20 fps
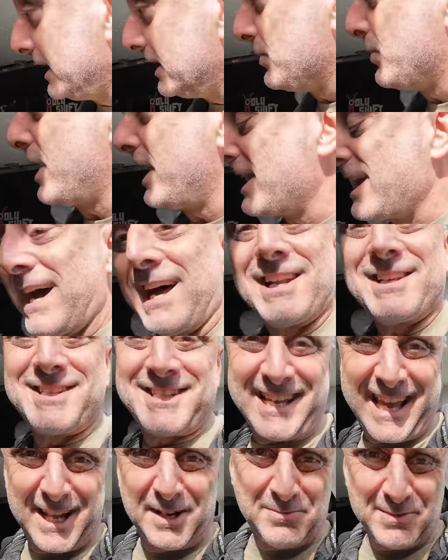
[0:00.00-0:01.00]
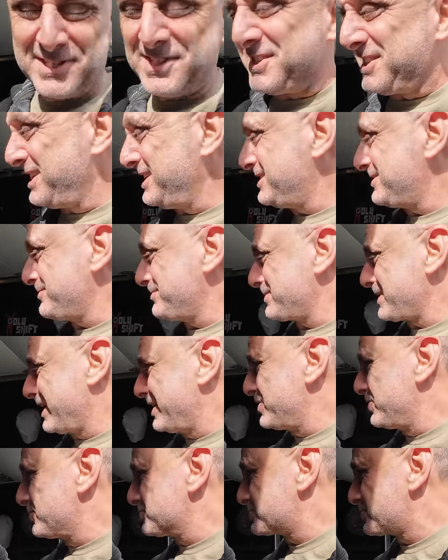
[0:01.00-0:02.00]
Anyway, I got a Saddlemen seat.
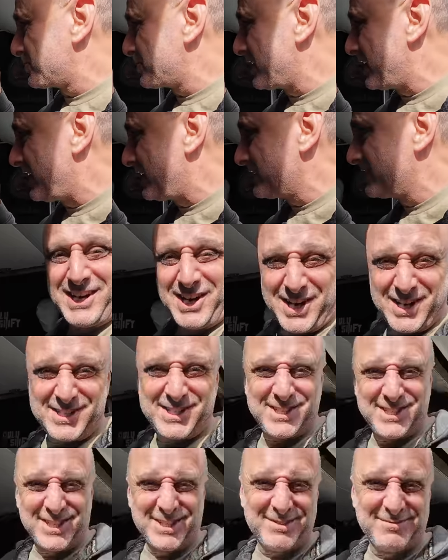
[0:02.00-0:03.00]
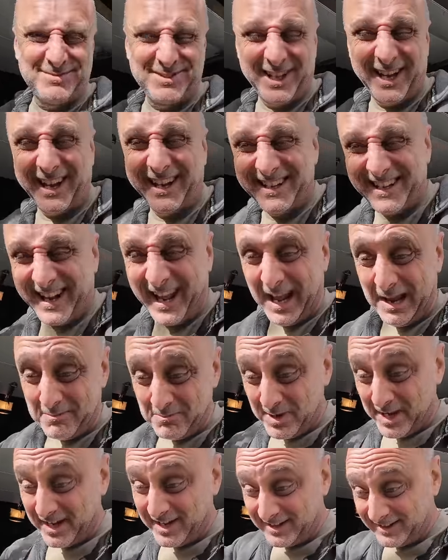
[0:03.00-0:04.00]
I also got custom
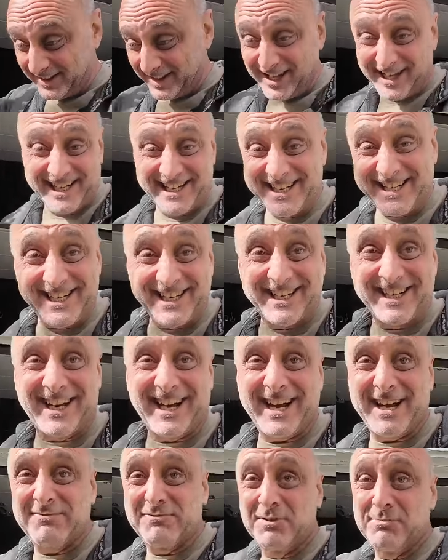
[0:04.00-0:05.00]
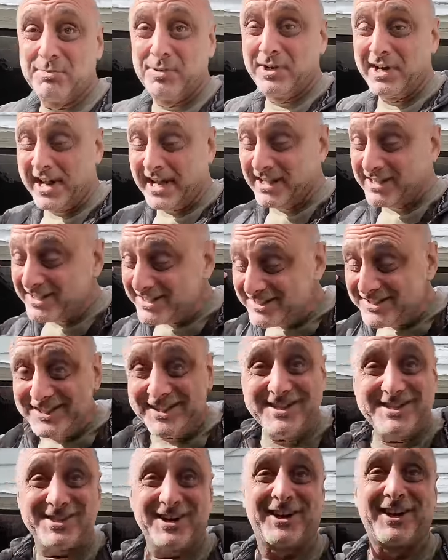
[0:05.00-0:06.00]
dynamic lighting. I have to put
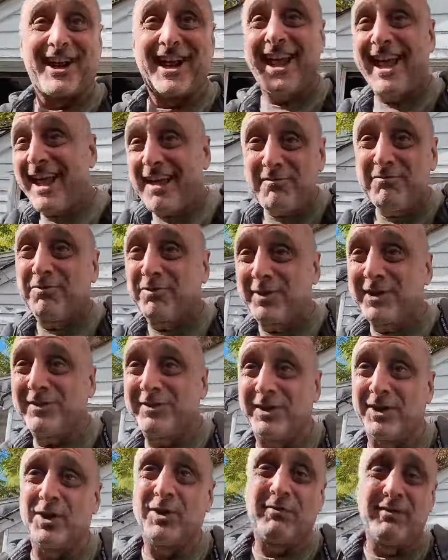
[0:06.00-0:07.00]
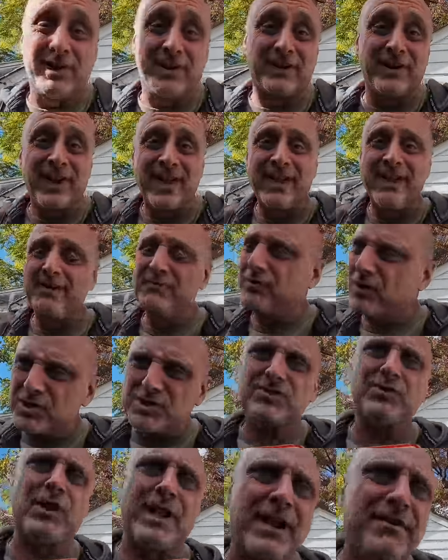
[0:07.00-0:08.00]
LEDs on everything over here.
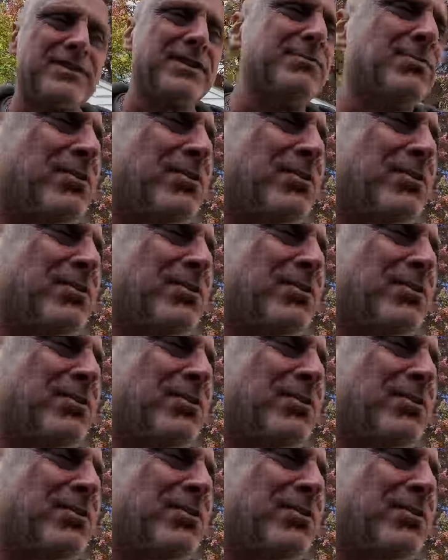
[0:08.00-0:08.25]
First of all, I have to